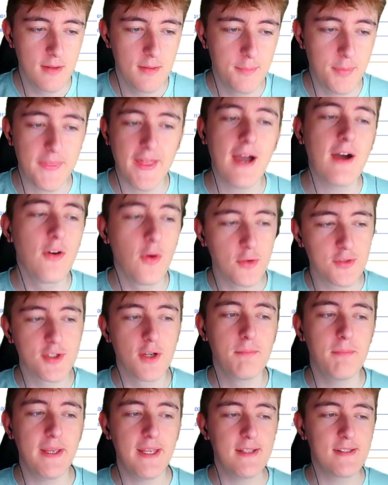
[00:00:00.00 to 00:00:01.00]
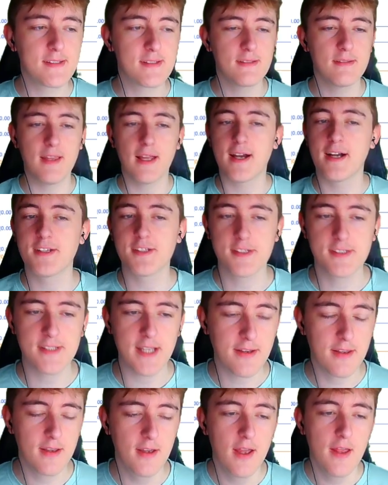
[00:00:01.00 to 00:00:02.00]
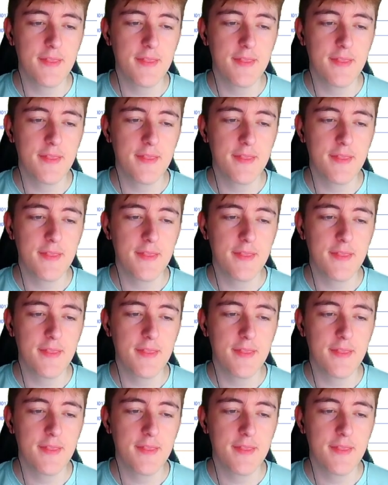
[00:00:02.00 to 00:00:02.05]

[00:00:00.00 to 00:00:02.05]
But that also means, like I just said,